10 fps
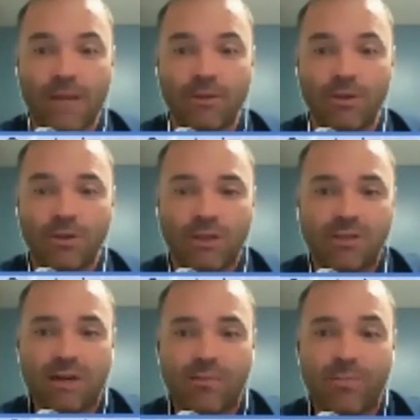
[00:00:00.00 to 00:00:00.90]
able to use it,
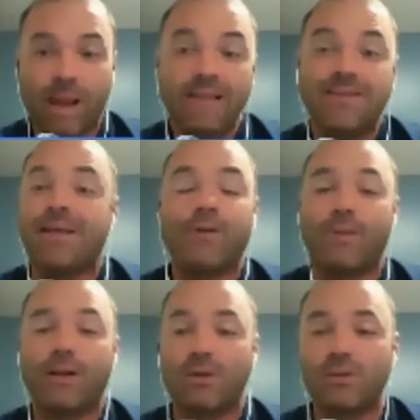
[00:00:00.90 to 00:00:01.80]
because basically
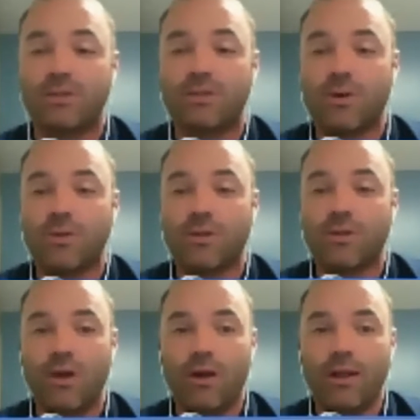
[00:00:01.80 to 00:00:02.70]
everybody uses those,
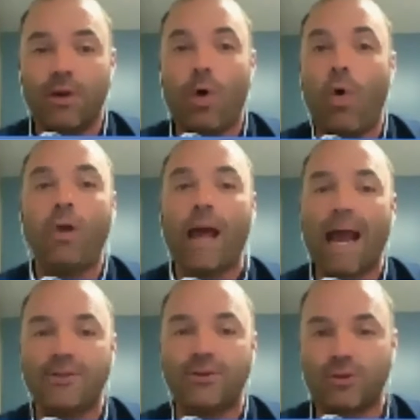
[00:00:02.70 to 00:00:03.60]
all
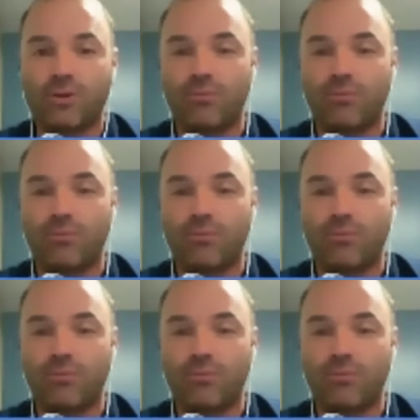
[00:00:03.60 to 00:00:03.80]
hazard,